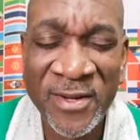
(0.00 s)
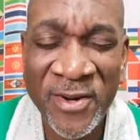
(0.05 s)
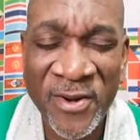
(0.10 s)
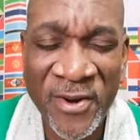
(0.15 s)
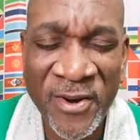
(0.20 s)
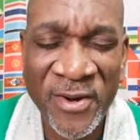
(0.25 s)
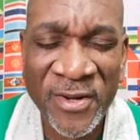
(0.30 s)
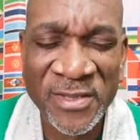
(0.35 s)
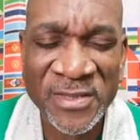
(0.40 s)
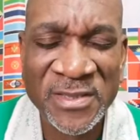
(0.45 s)
and
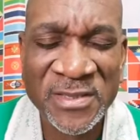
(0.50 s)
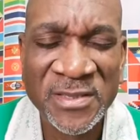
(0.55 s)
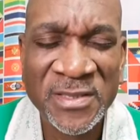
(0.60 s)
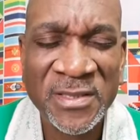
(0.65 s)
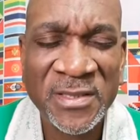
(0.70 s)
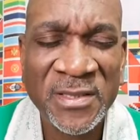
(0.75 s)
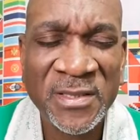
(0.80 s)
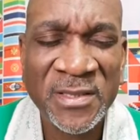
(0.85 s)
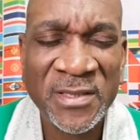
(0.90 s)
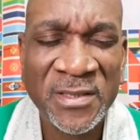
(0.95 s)
hurt
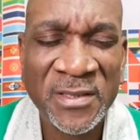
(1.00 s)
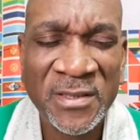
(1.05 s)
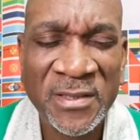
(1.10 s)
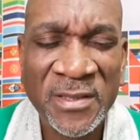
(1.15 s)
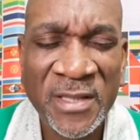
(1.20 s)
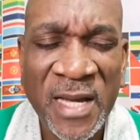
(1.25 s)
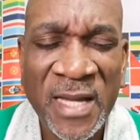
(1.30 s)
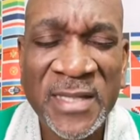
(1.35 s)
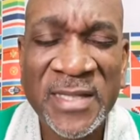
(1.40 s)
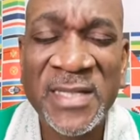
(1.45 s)

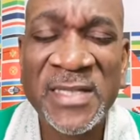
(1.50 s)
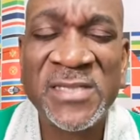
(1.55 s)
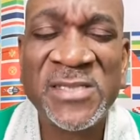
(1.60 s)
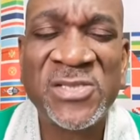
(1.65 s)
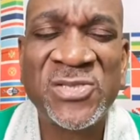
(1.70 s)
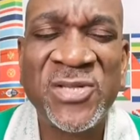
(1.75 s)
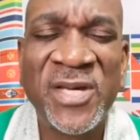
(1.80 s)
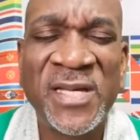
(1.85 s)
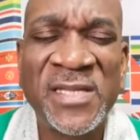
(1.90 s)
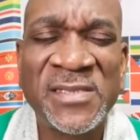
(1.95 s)
and
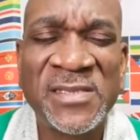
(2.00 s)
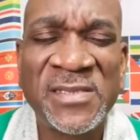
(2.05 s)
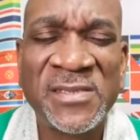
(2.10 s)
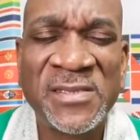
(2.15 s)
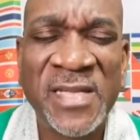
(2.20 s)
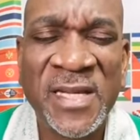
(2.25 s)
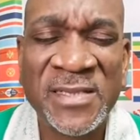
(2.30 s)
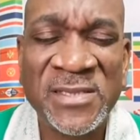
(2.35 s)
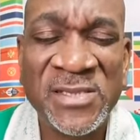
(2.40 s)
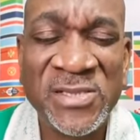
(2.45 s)

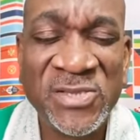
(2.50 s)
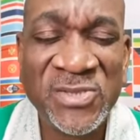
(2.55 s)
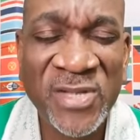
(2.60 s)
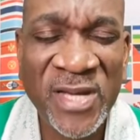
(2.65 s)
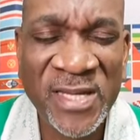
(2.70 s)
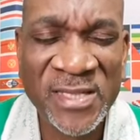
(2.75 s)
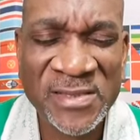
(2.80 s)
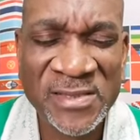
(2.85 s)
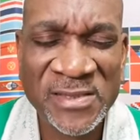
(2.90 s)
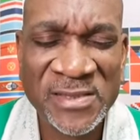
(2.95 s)
distress and
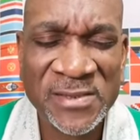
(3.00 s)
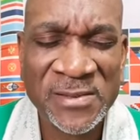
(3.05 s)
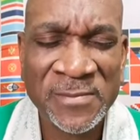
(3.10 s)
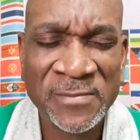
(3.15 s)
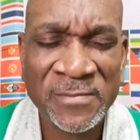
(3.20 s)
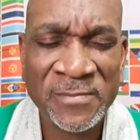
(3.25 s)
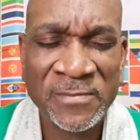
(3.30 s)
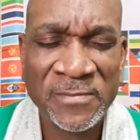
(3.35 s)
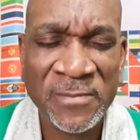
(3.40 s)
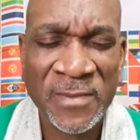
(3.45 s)
stress
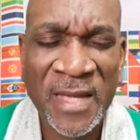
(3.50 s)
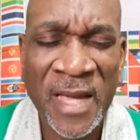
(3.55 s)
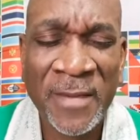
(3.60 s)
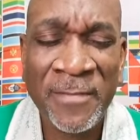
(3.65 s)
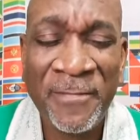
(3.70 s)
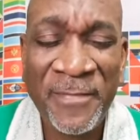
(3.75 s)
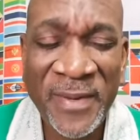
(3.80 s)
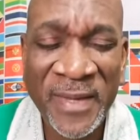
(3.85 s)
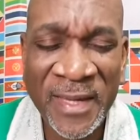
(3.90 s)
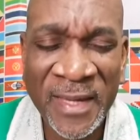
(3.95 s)

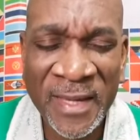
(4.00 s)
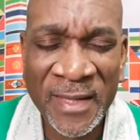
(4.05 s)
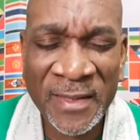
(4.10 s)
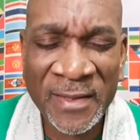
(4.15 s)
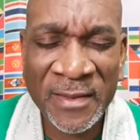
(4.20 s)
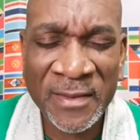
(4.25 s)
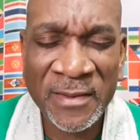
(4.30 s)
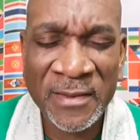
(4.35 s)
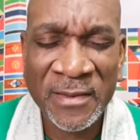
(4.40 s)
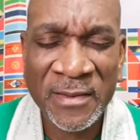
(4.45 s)
and
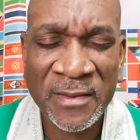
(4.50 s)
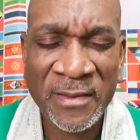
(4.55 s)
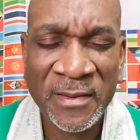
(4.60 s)
pain